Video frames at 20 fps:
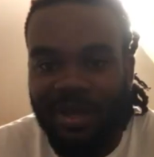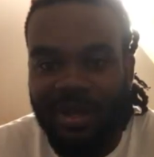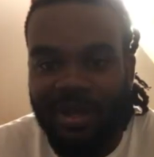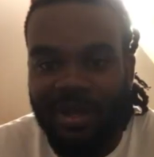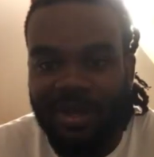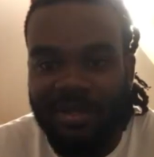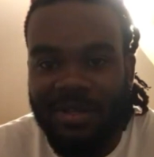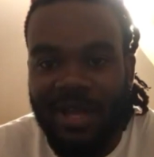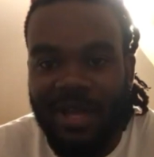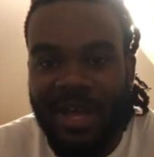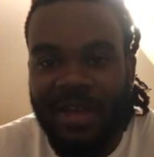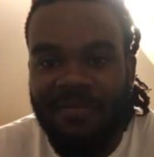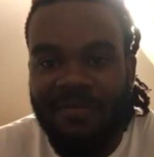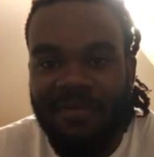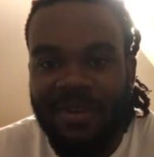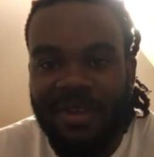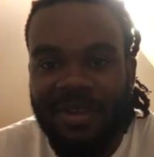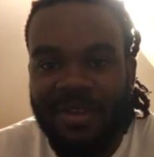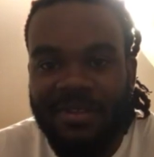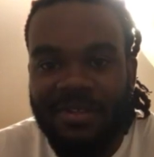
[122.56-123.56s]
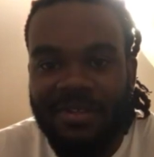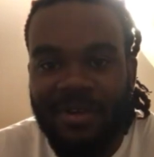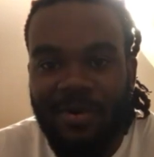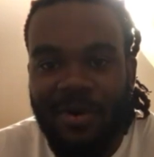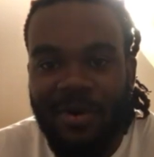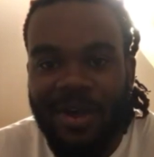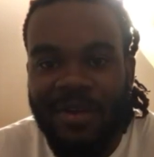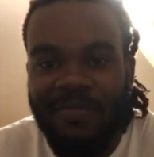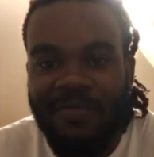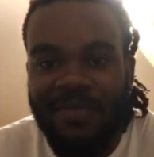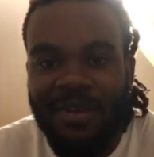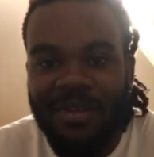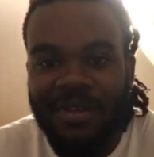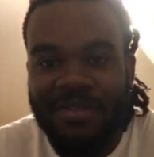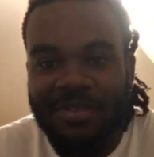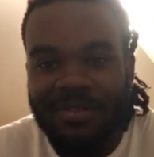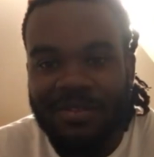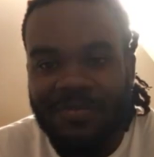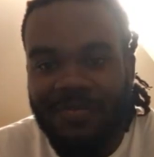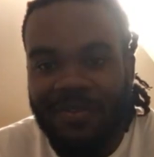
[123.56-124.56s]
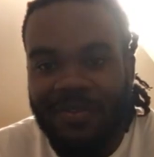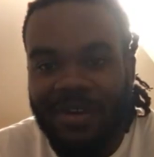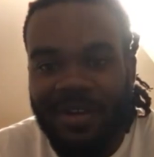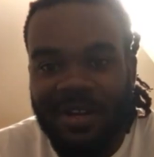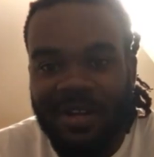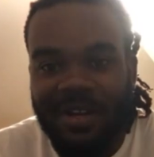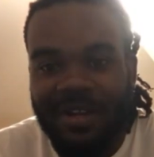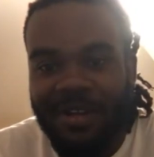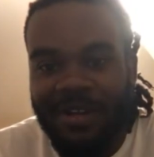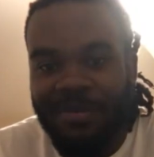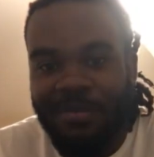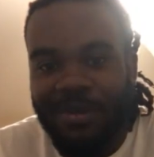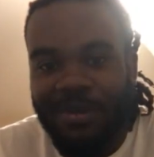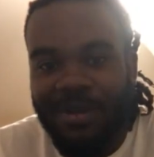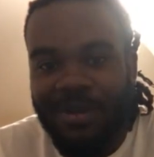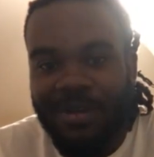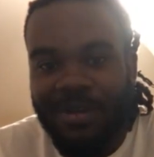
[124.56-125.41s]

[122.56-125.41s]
Contavious, Quavious is fucked up, man.